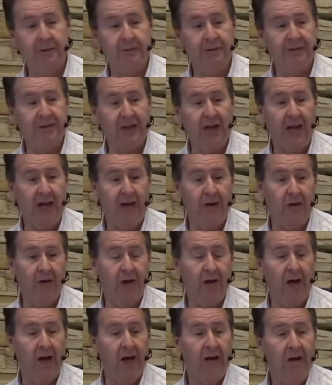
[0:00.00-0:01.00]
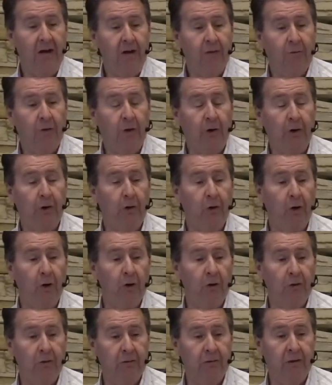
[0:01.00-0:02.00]
Messiah or not for your
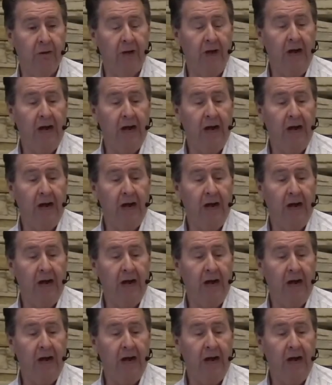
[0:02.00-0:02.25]
own.